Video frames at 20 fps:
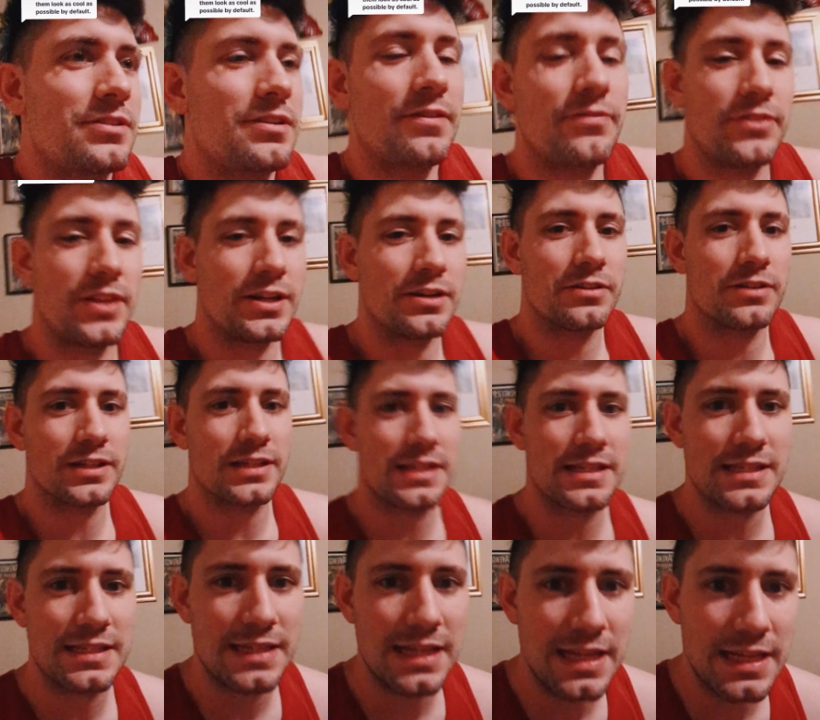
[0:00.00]
stuff that are
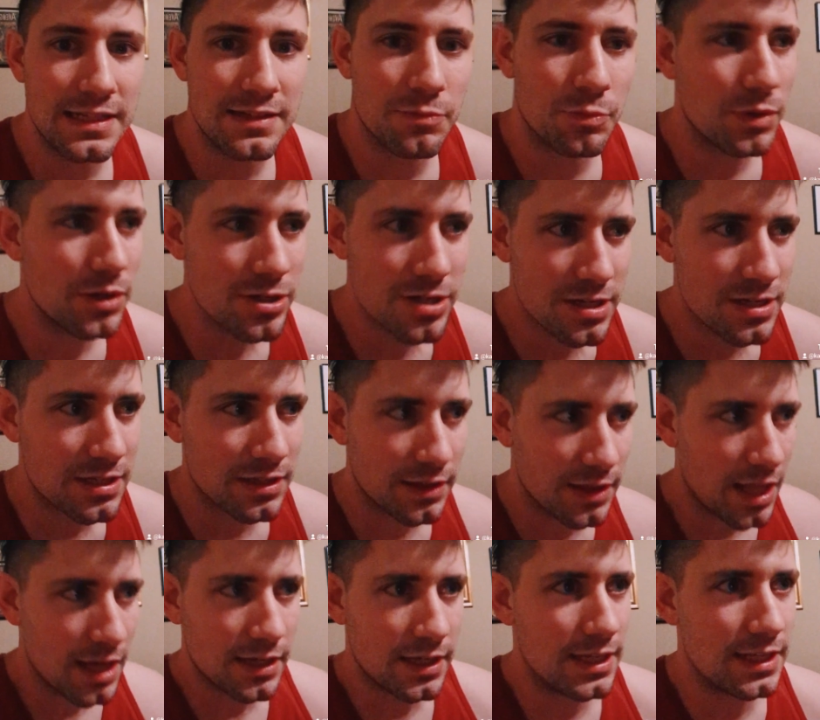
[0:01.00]
extinct. We're just
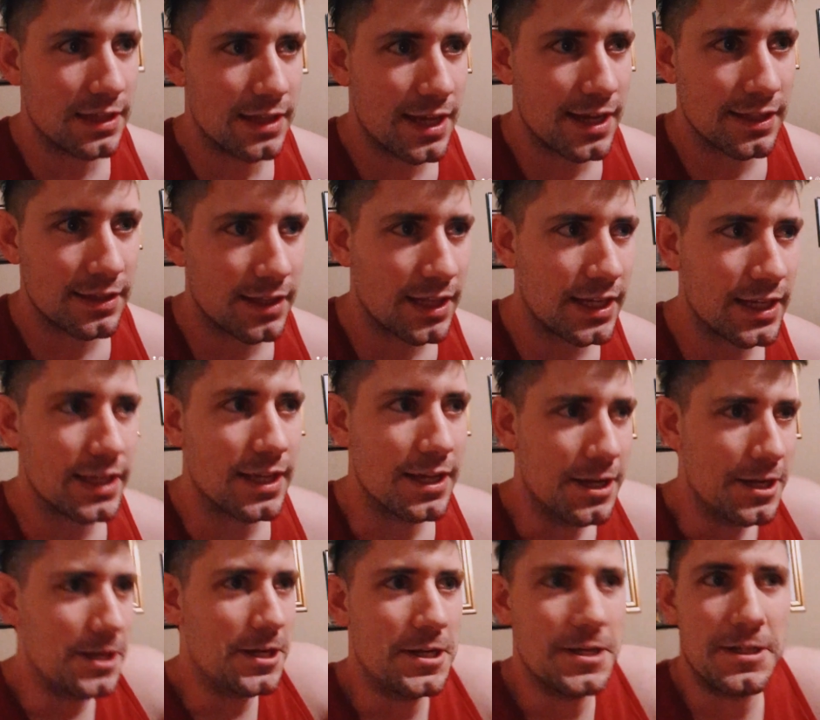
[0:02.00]
lucky that like
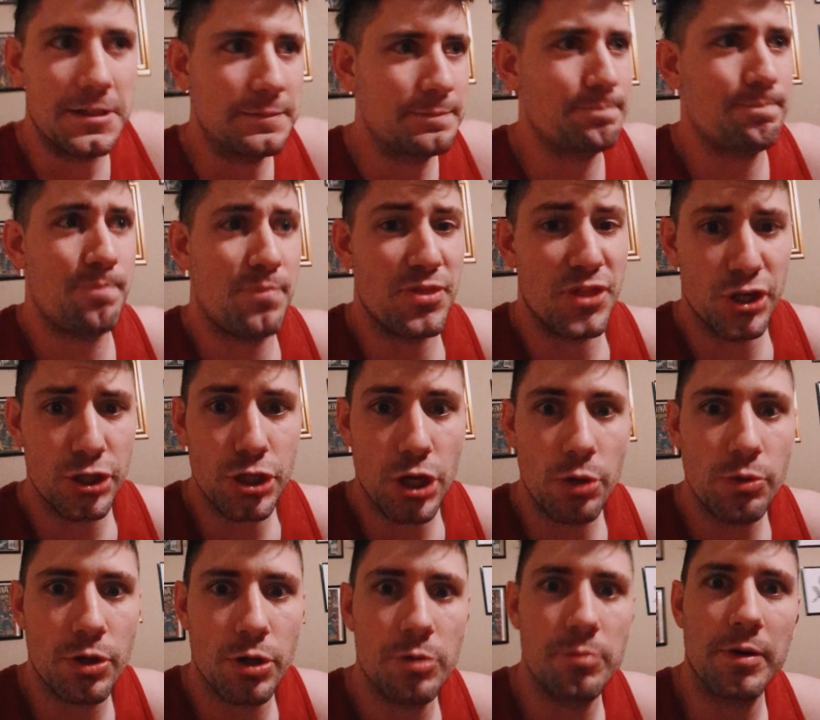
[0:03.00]
the
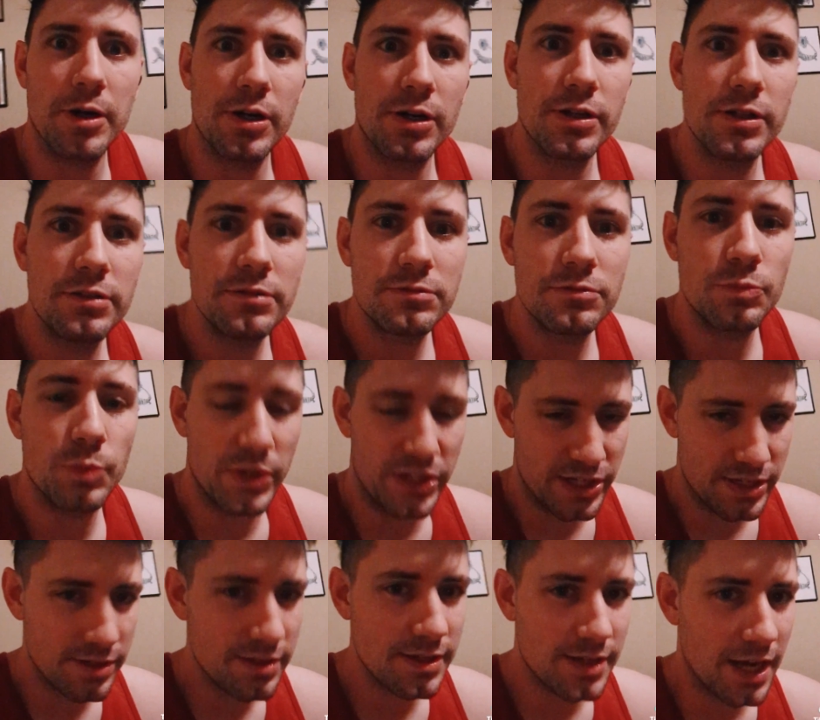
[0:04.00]
dodo bird,
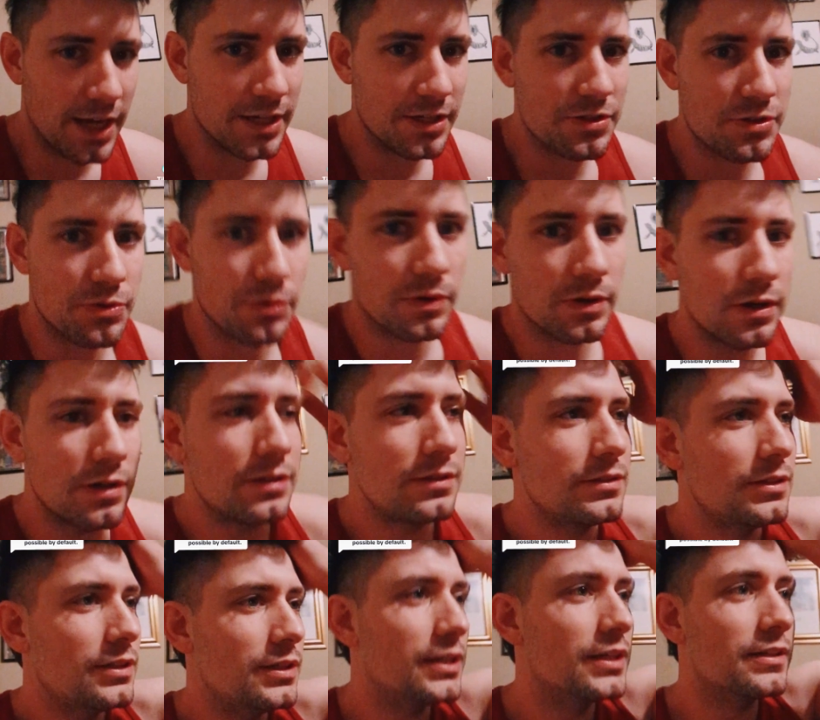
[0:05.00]
which is a dinosaur,
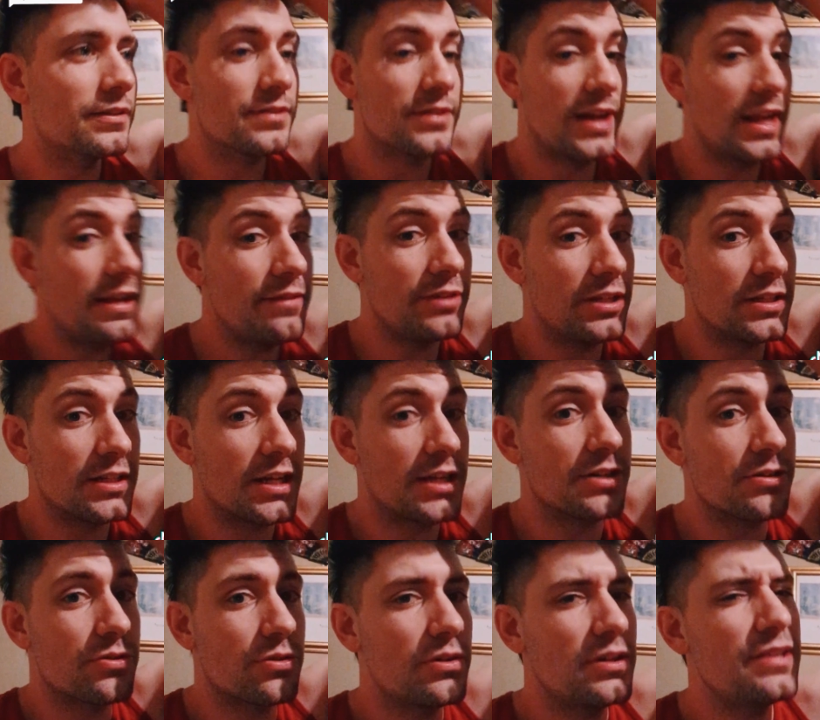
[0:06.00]
it is an avian
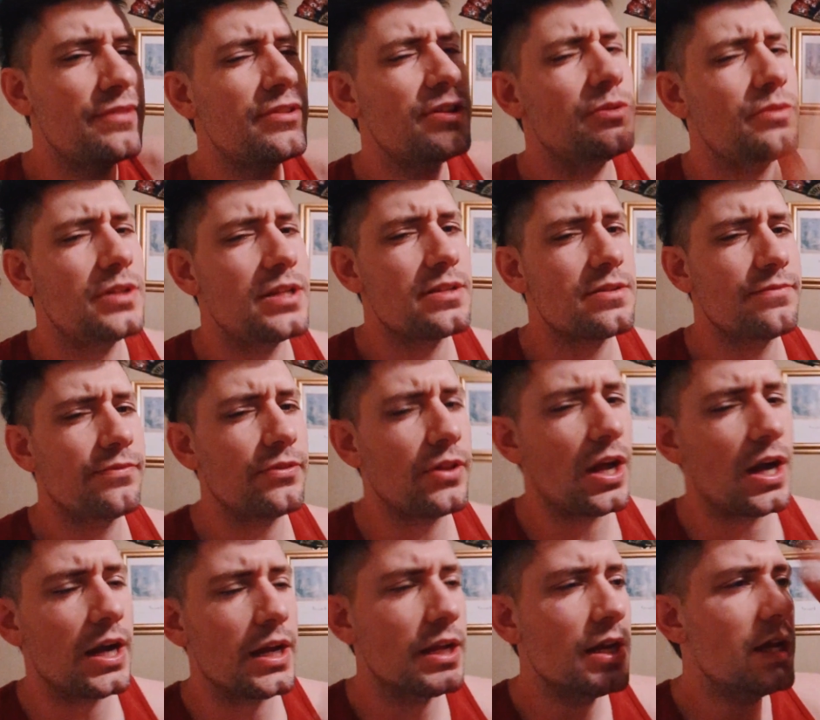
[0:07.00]
dinosaur even though it doesn't
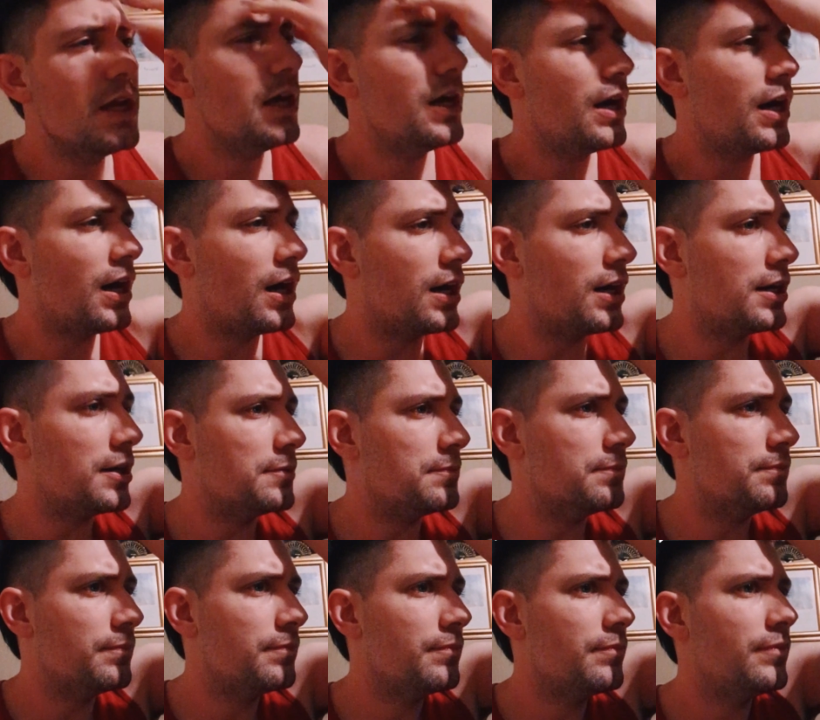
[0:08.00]
fly.
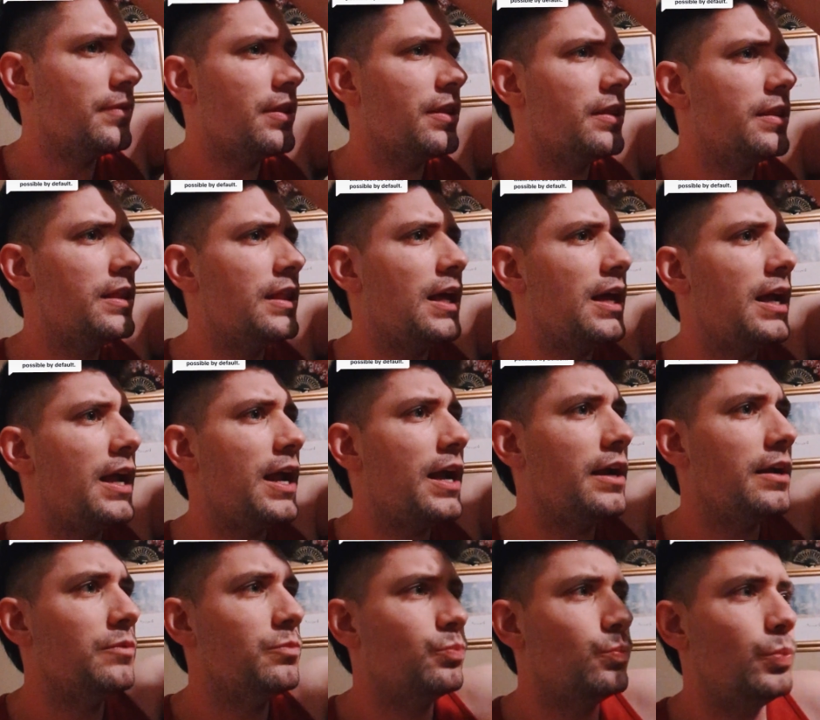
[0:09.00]
Um th- eh,
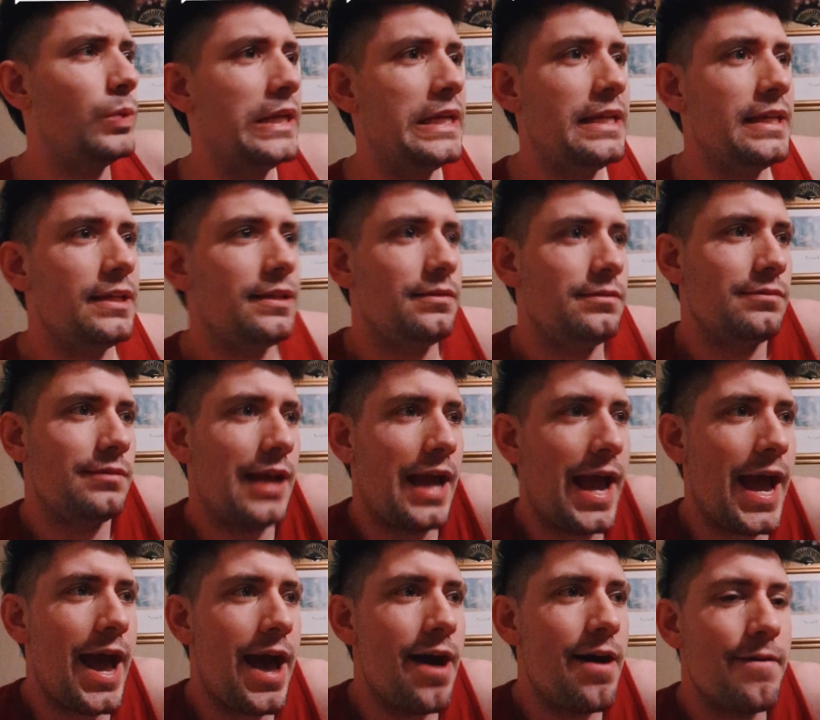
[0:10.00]
we
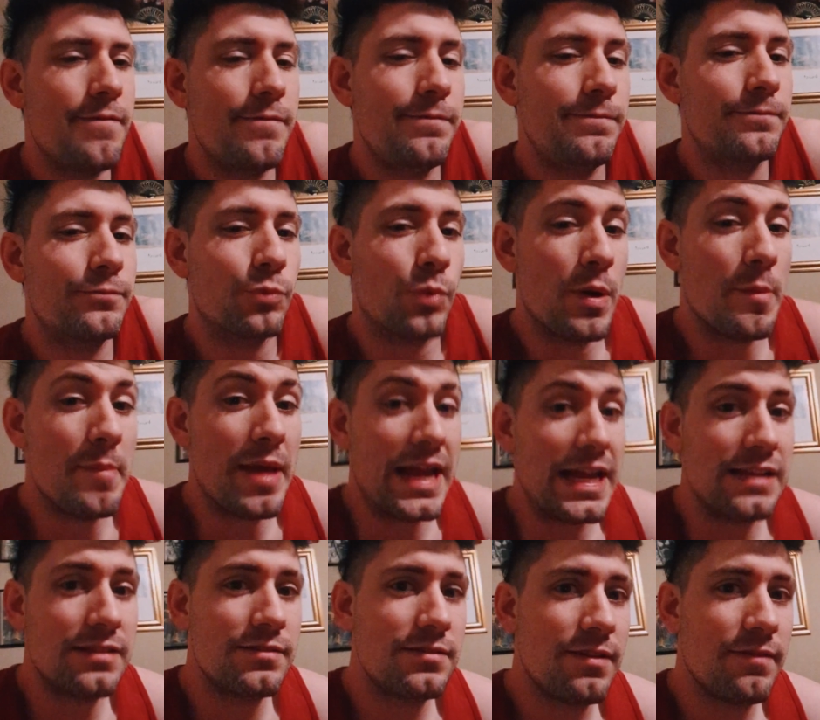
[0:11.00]
have
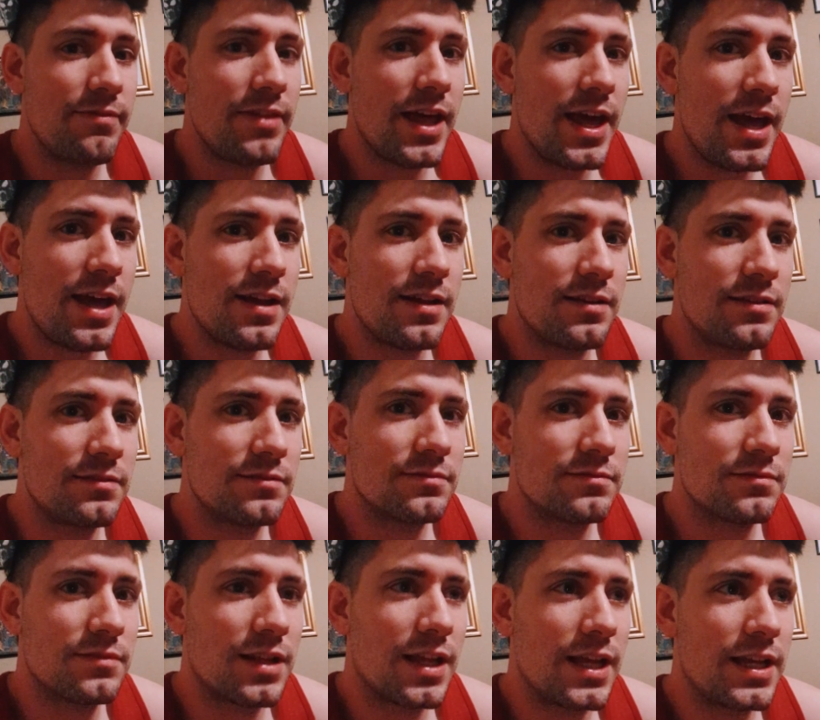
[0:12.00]
remains of that,
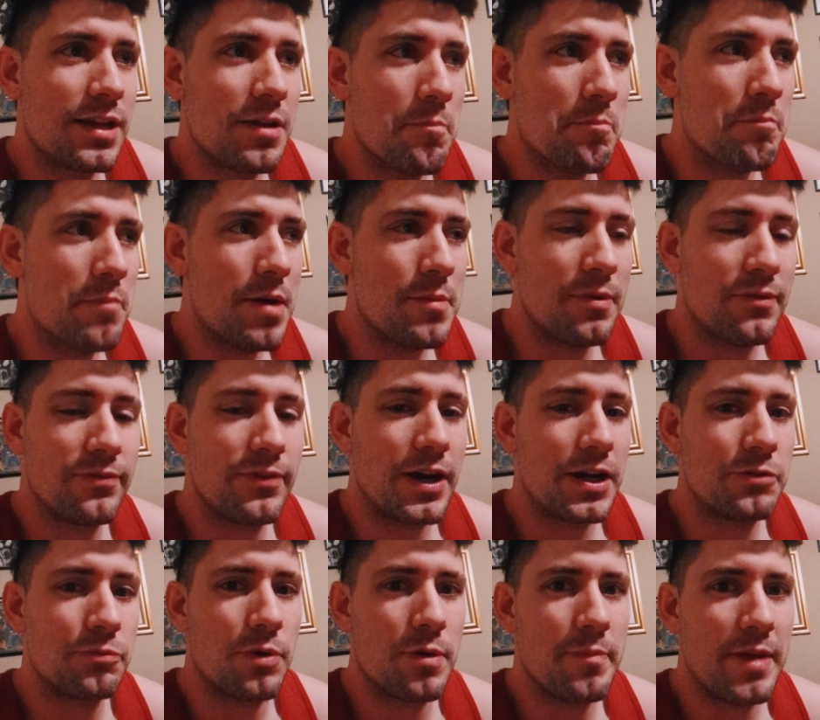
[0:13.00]
like
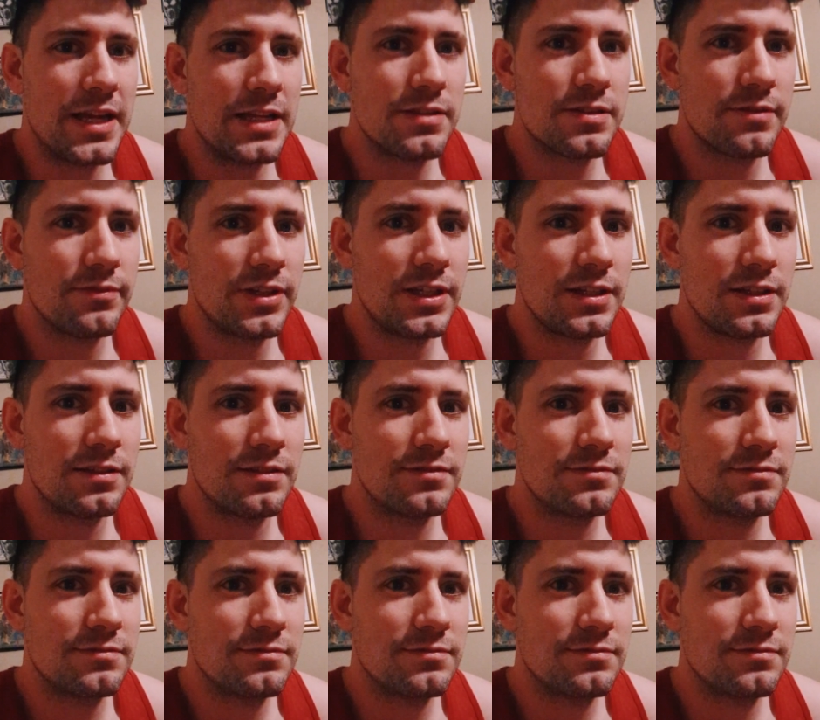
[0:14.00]
mummified remains of it